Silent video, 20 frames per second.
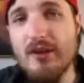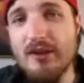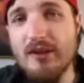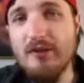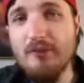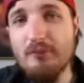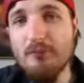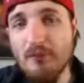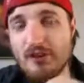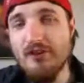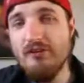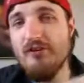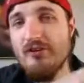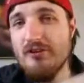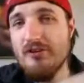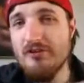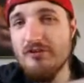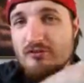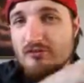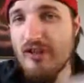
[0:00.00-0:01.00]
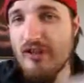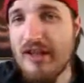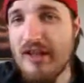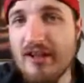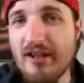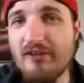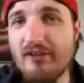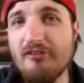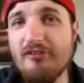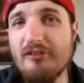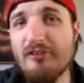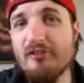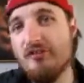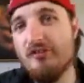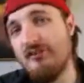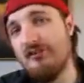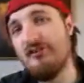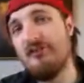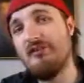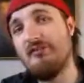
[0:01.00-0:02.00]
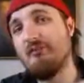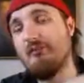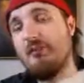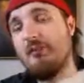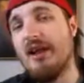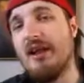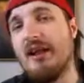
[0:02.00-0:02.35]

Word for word: but the original radio series is even better.